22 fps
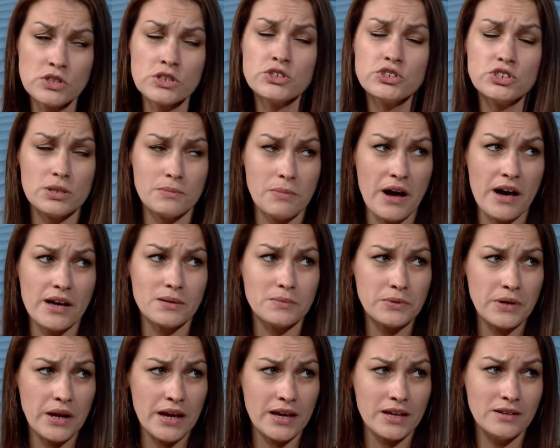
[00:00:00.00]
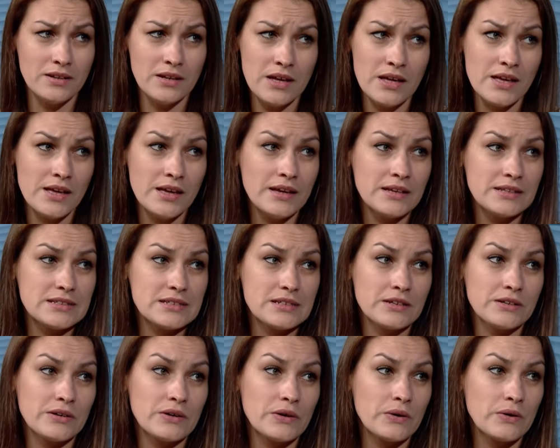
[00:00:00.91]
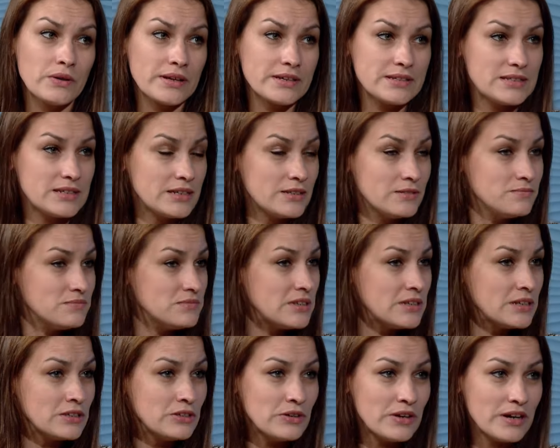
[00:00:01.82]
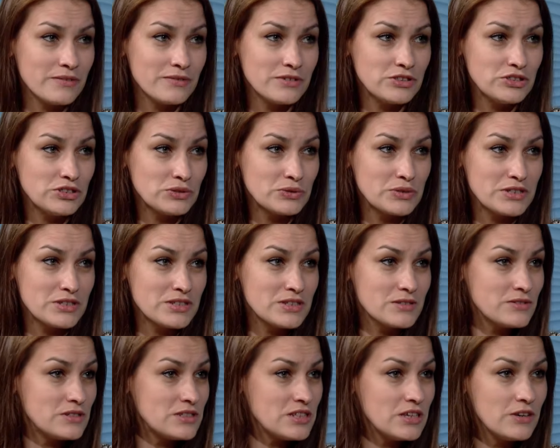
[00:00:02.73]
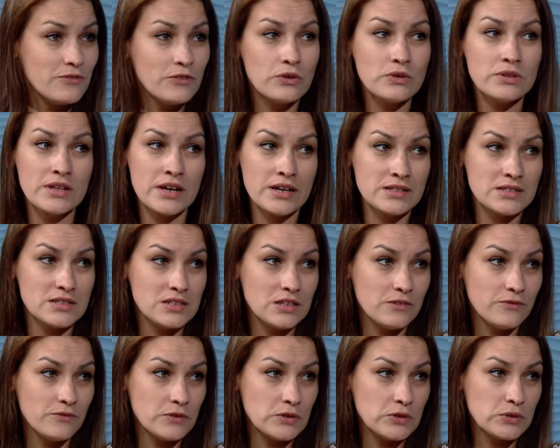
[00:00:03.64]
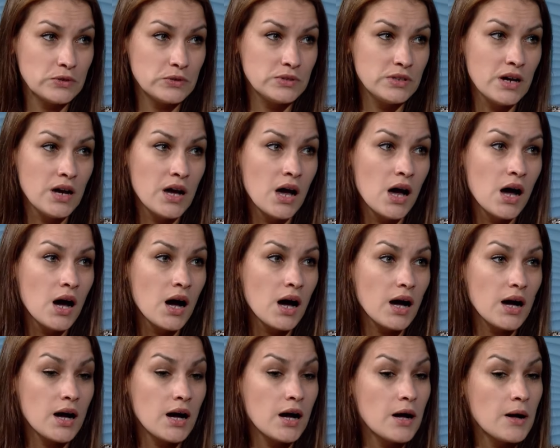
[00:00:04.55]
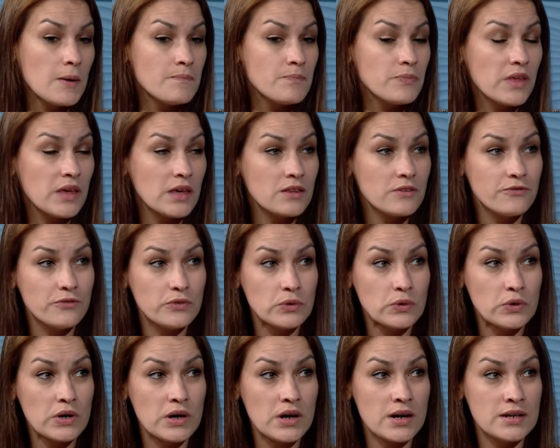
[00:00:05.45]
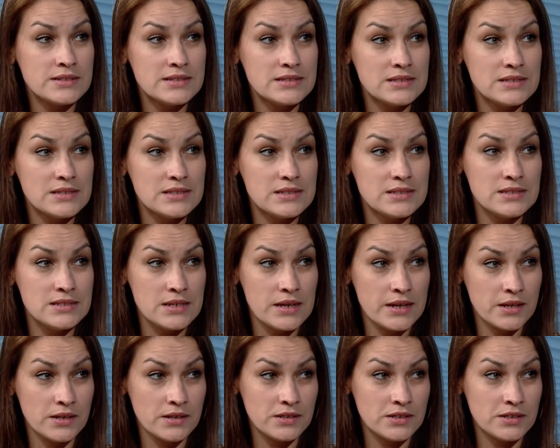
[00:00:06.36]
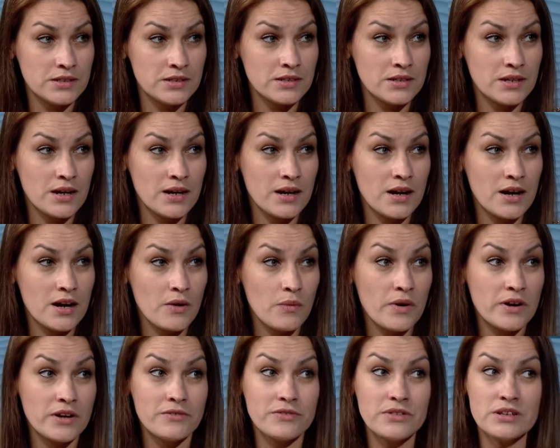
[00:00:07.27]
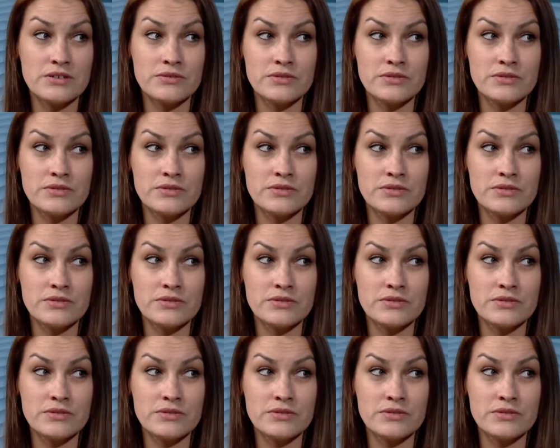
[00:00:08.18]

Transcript: ciabatta bread. So like I said, then you have a choice of seafood, non-seafood. And for dinner, one of the